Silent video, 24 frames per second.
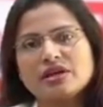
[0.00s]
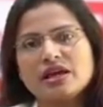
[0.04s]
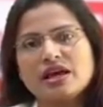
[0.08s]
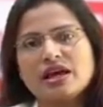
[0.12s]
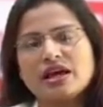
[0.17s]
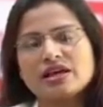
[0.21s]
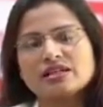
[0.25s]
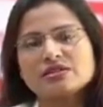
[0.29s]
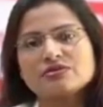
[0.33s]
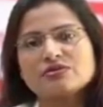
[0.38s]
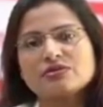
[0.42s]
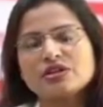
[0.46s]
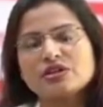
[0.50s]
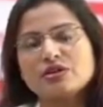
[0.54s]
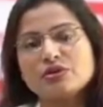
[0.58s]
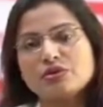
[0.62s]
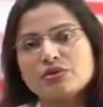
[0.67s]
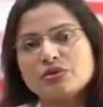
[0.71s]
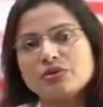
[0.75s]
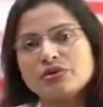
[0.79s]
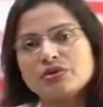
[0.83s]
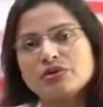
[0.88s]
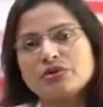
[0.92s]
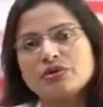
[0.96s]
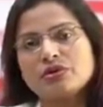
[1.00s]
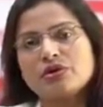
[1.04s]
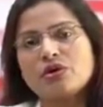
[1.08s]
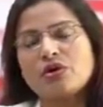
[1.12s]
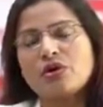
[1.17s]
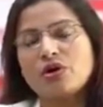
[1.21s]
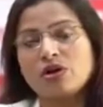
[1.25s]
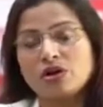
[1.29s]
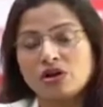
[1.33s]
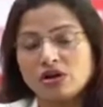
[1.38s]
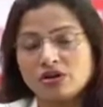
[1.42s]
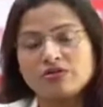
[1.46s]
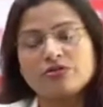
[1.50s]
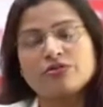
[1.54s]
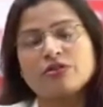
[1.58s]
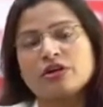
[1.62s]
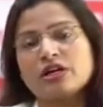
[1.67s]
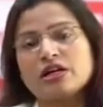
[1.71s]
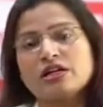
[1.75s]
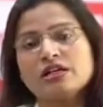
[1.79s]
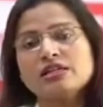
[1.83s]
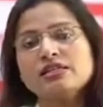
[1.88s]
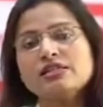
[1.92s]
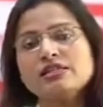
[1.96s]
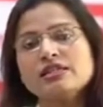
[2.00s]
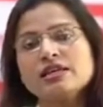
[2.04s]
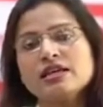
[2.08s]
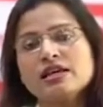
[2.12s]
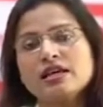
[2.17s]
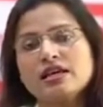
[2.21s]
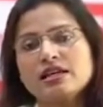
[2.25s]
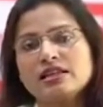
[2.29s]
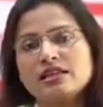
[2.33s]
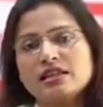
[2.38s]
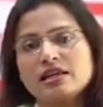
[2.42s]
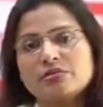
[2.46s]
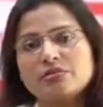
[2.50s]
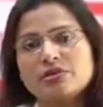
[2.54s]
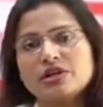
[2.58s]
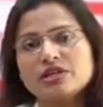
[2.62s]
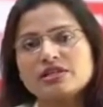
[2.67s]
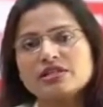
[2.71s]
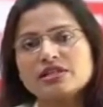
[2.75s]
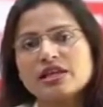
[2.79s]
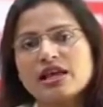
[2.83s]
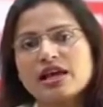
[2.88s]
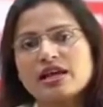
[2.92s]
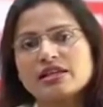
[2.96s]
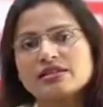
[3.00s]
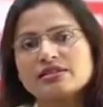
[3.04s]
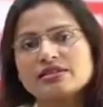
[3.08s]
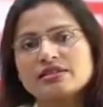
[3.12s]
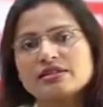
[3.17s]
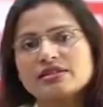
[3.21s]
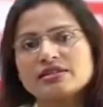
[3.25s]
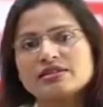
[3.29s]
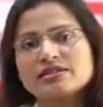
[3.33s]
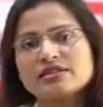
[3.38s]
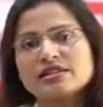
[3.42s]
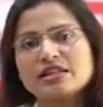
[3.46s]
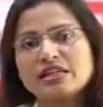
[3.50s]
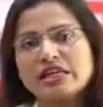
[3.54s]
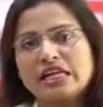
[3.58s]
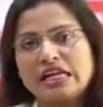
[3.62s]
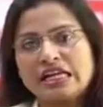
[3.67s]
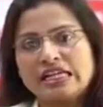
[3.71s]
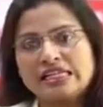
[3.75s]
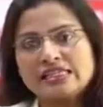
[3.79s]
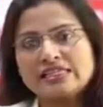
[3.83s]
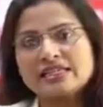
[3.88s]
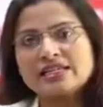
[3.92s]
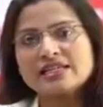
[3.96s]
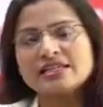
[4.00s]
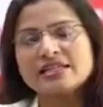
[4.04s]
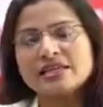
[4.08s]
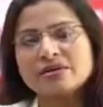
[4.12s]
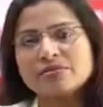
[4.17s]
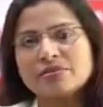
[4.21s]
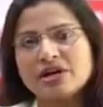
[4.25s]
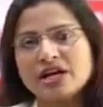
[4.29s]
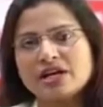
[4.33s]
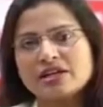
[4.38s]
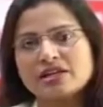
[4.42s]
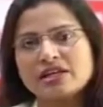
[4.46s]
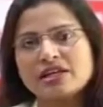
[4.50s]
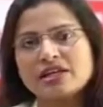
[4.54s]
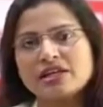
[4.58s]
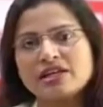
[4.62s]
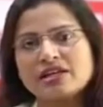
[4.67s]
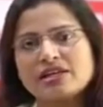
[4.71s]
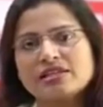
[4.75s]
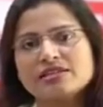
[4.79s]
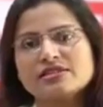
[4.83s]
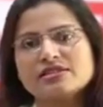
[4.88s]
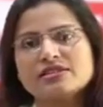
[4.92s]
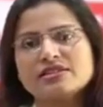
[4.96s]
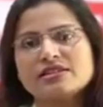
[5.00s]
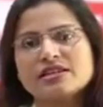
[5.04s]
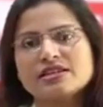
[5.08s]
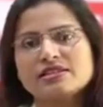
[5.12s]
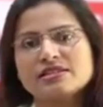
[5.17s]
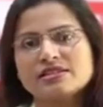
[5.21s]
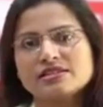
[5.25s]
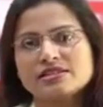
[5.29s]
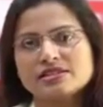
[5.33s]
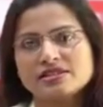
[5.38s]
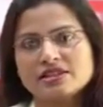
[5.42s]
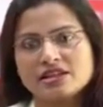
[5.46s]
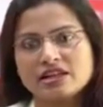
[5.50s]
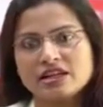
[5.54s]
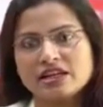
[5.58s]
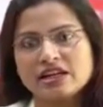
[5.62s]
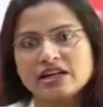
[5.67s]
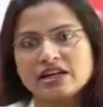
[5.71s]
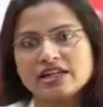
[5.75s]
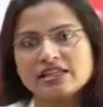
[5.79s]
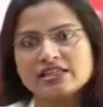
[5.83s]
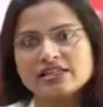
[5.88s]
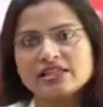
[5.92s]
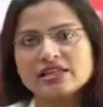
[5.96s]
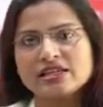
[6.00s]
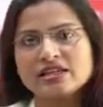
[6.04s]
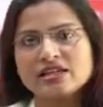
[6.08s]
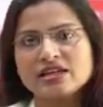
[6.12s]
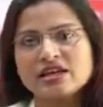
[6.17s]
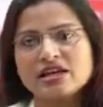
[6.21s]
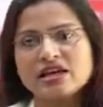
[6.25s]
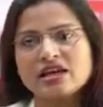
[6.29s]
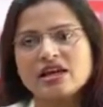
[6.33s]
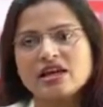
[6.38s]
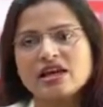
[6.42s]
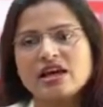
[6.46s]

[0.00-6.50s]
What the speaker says: As we know, all of us, that breast cancer is increasing day by day, incidence is increasing.